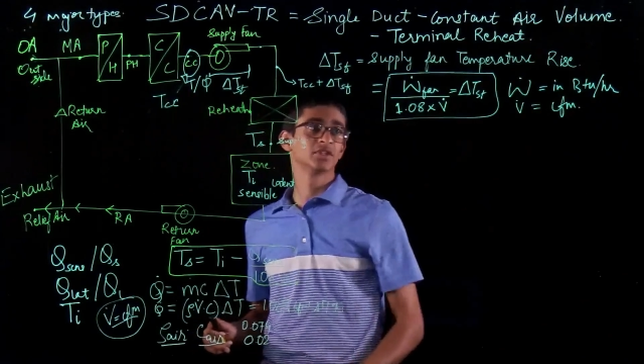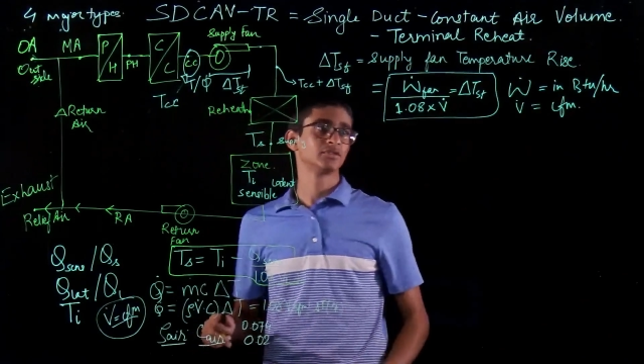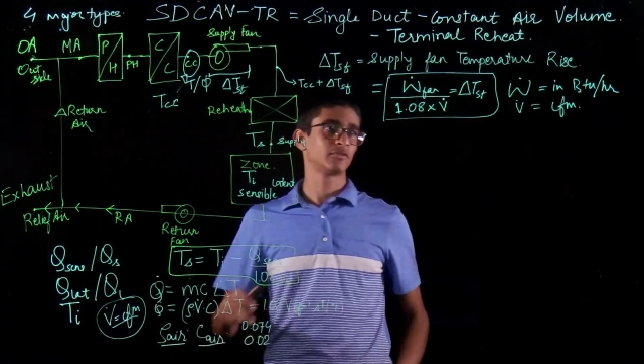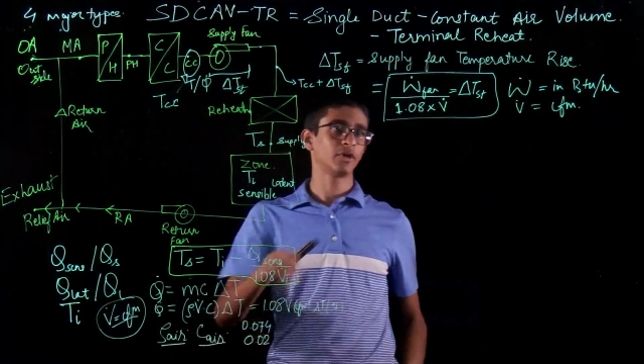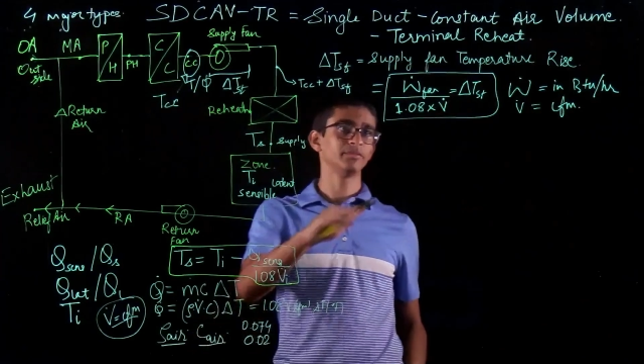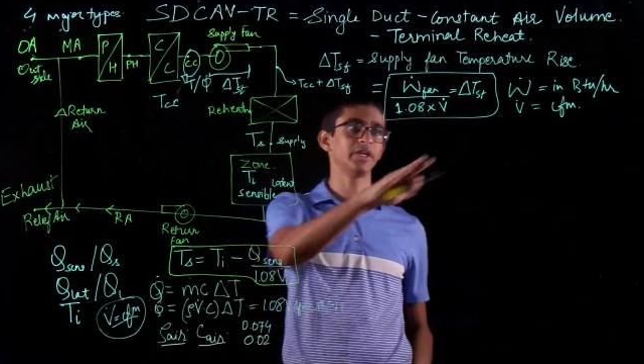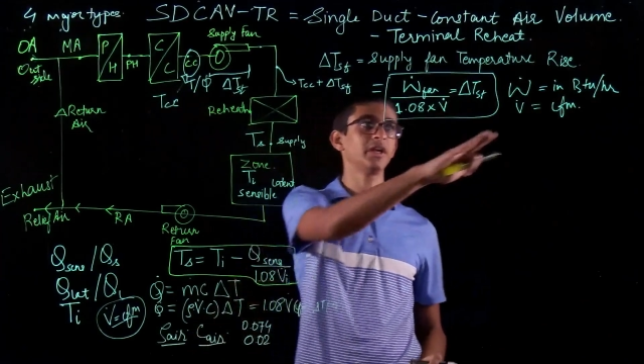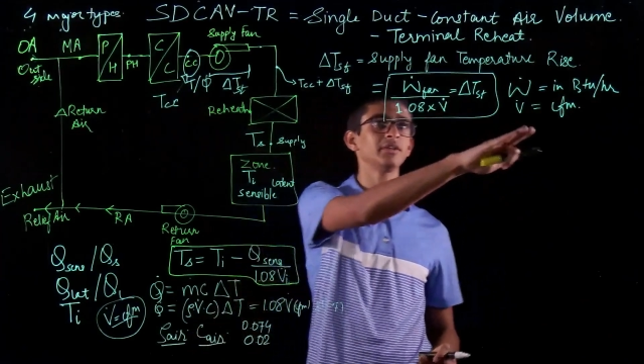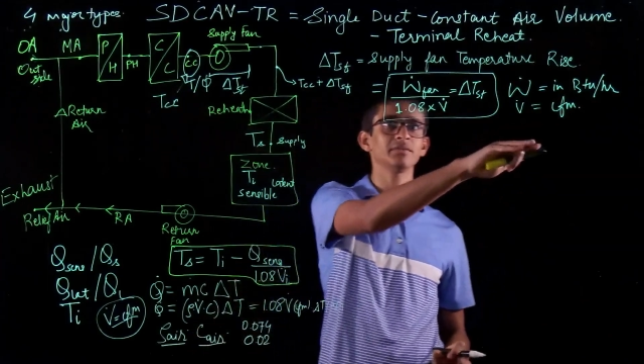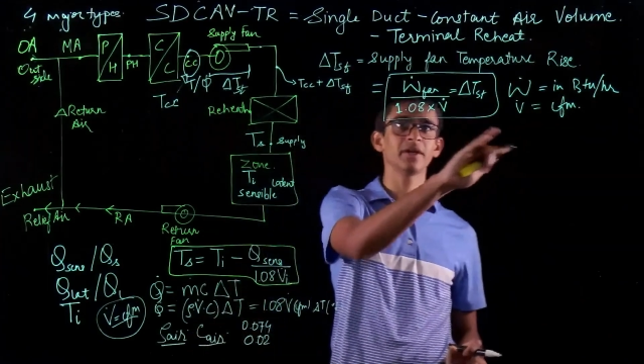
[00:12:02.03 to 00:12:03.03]
From
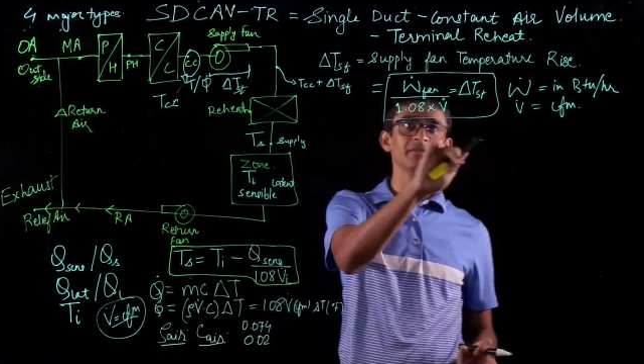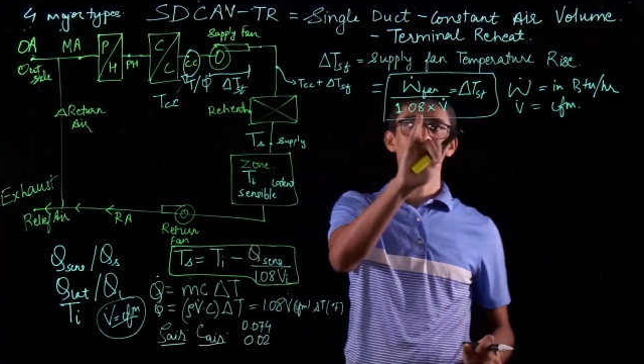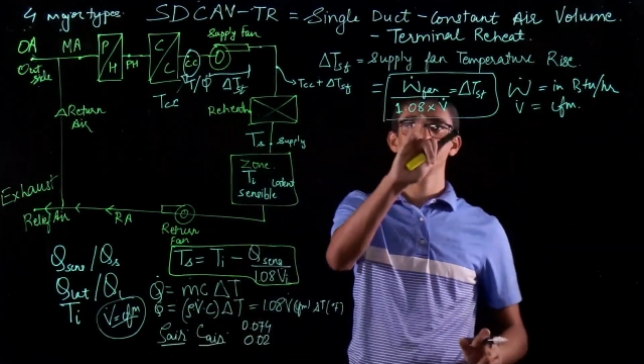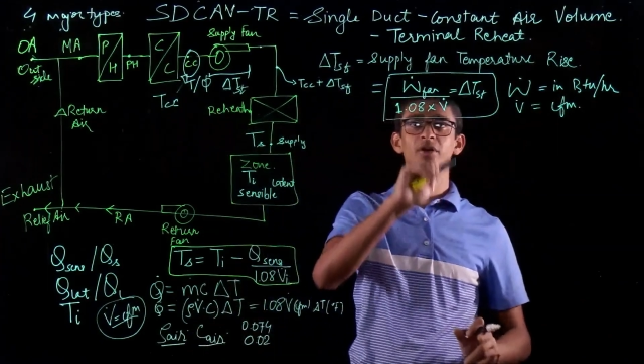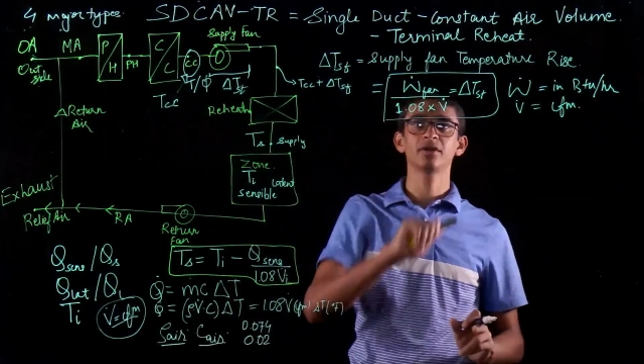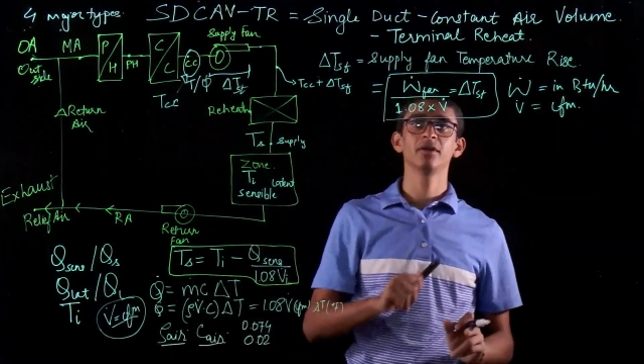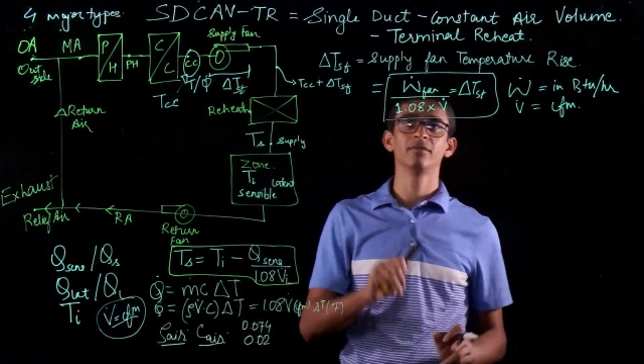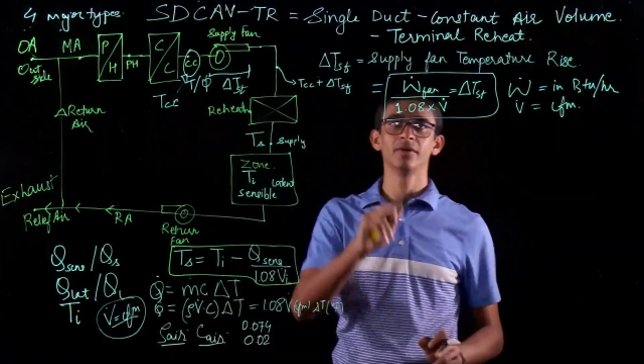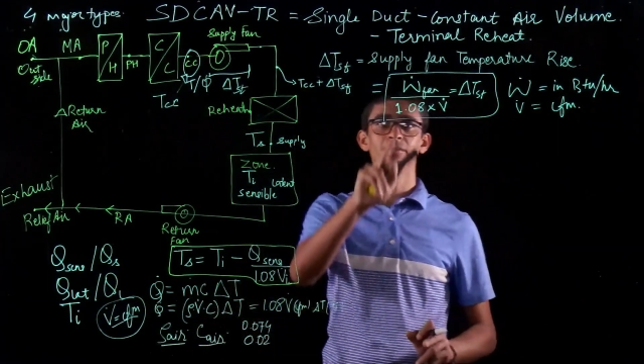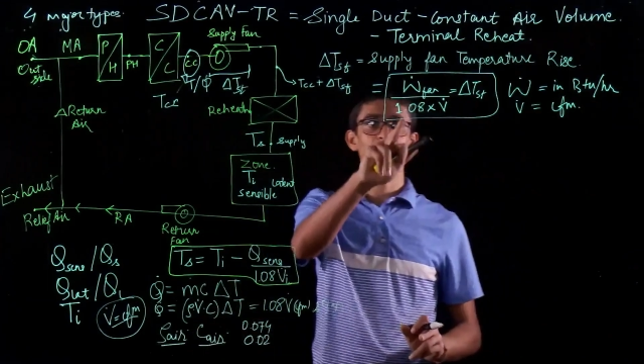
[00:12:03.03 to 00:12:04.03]
there my
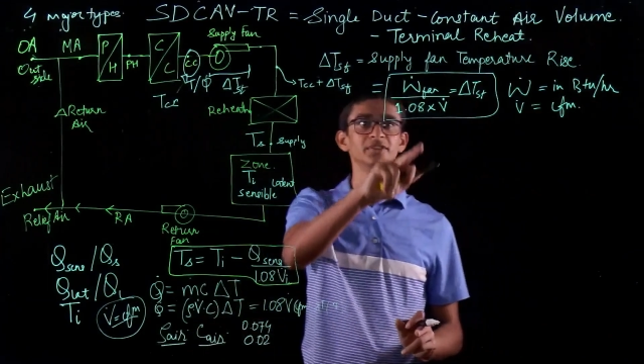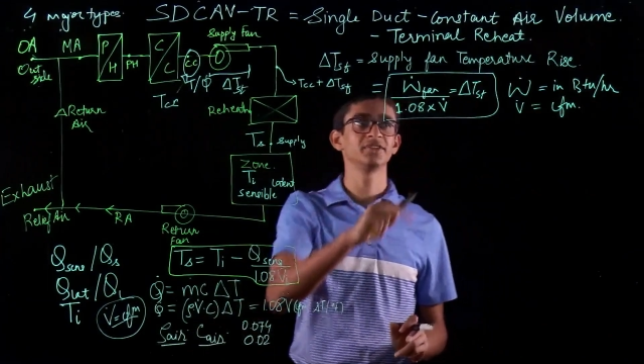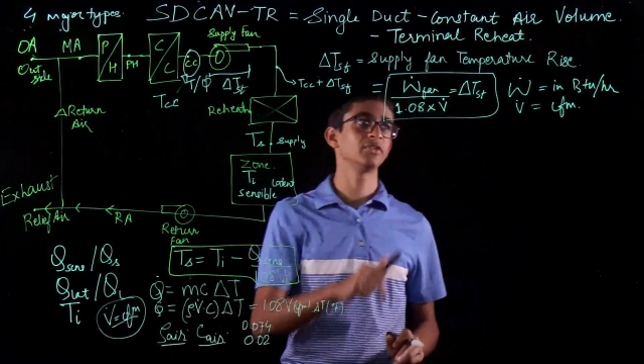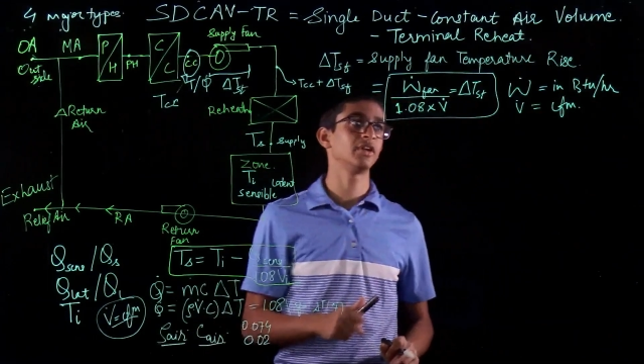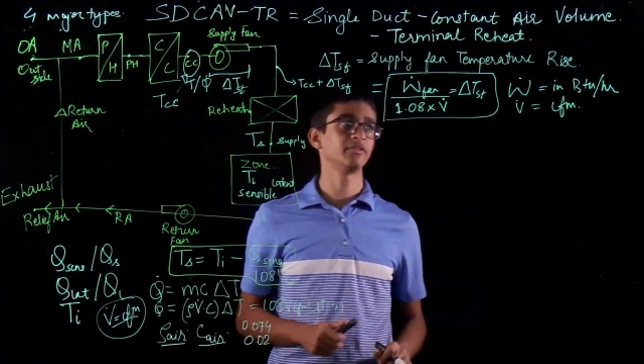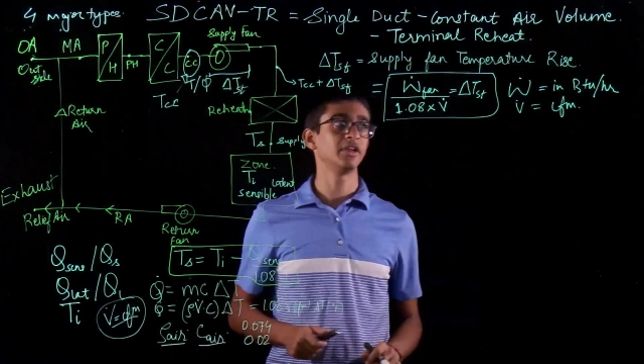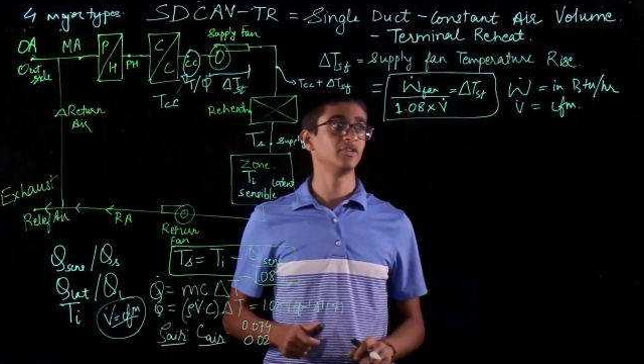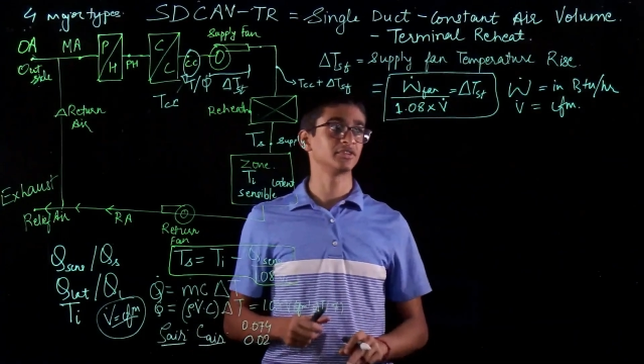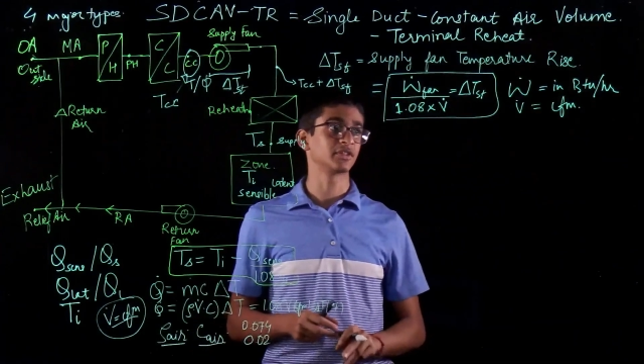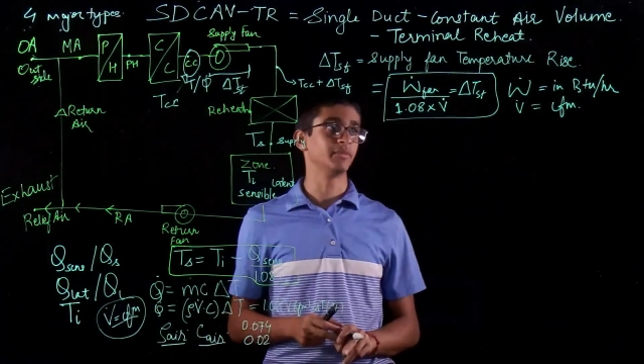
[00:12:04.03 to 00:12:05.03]
1.08 value
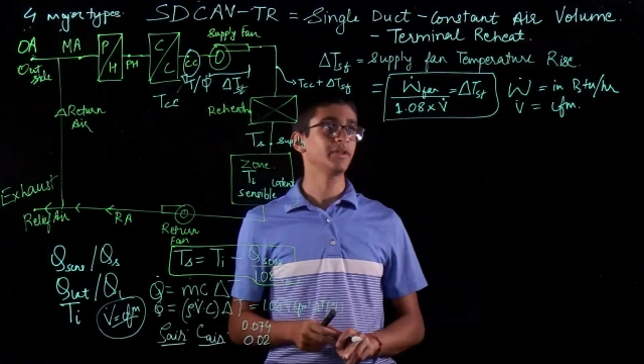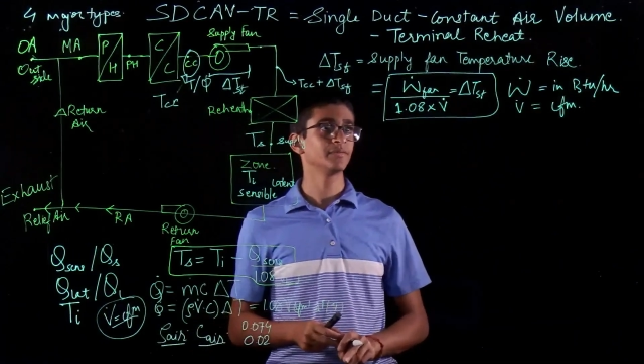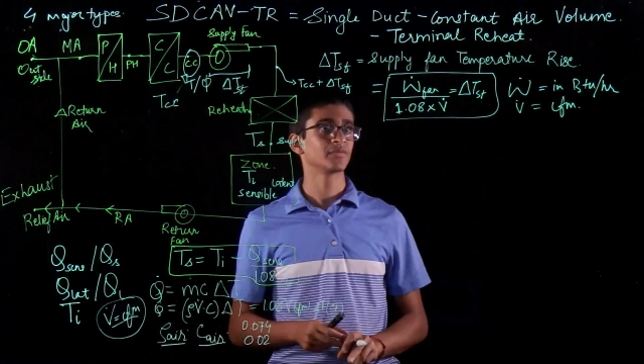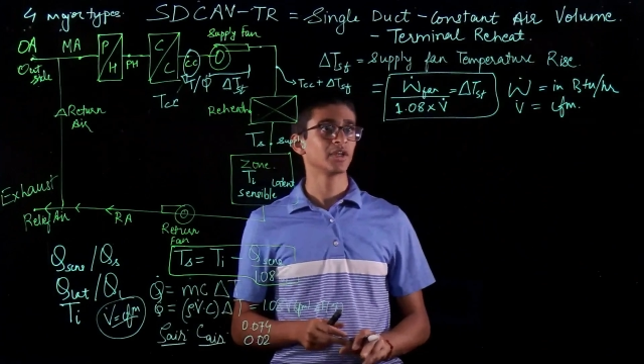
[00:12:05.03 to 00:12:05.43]
is coming.